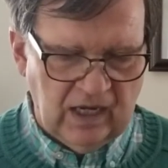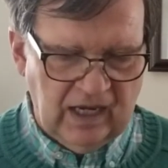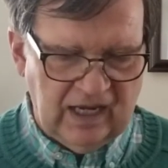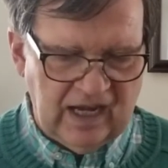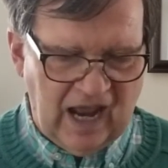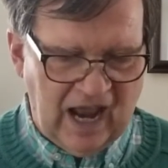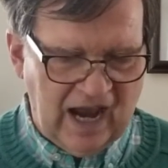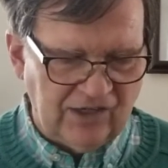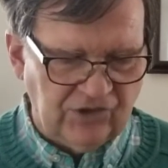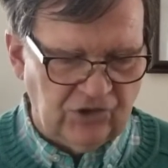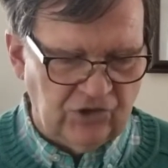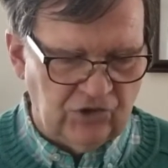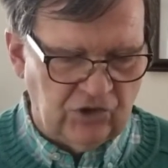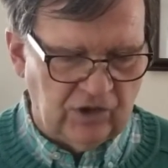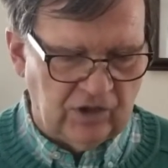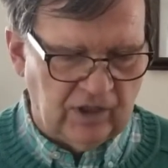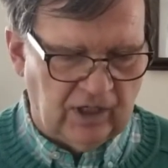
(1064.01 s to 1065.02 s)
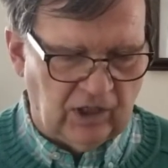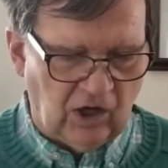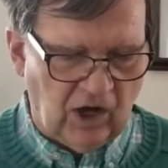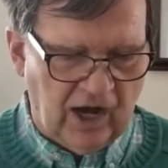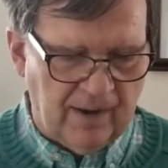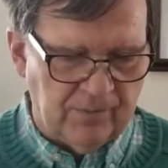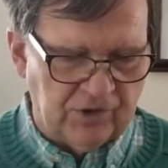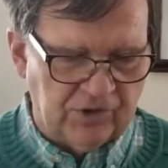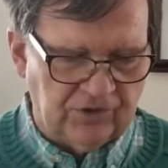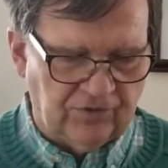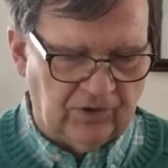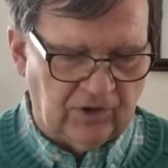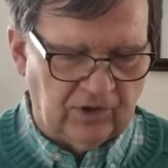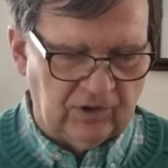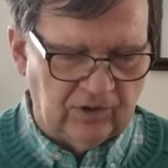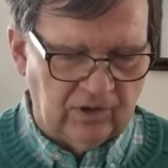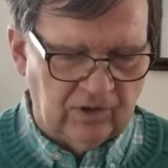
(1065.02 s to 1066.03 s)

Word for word: and oxygen in our atmosphere.